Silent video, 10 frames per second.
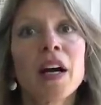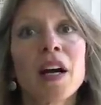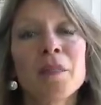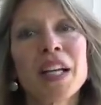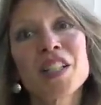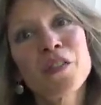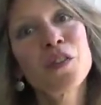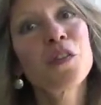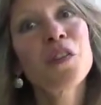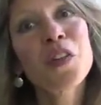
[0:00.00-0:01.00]
Um, it's
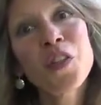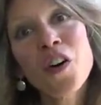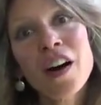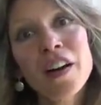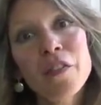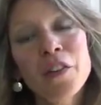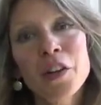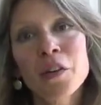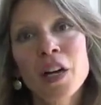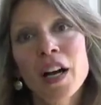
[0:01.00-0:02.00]
food for thought for
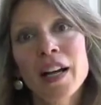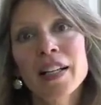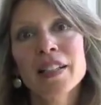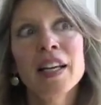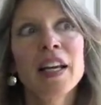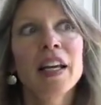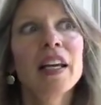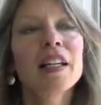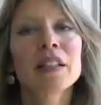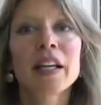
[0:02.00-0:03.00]
you guys.
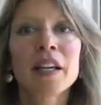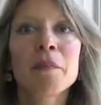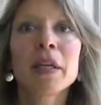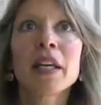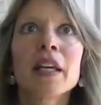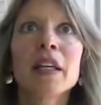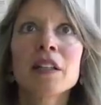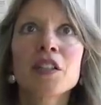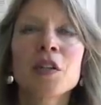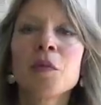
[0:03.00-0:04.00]
It led
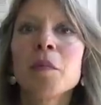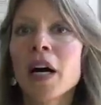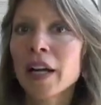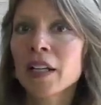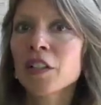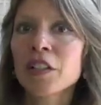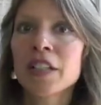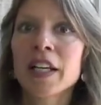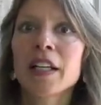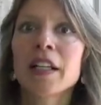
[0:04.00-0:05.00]
me to my
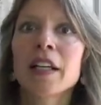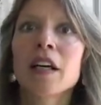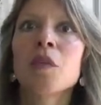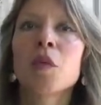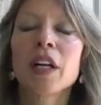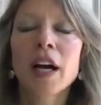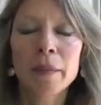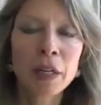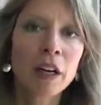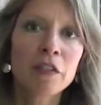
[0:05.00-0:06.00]
understanding and what
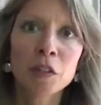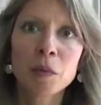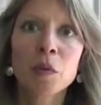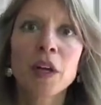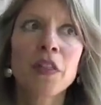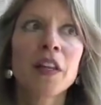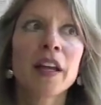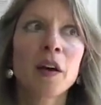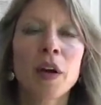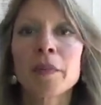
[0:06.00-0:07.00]
I'm comfortable with and
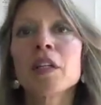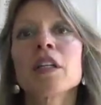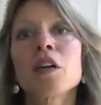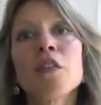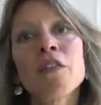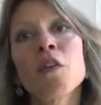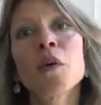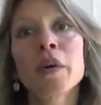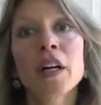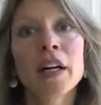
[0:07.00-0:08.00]
how I'm going to go
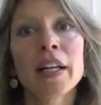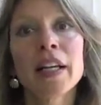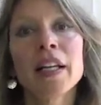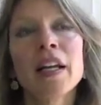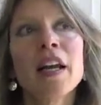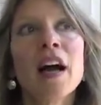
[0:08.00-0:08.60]
forward on it.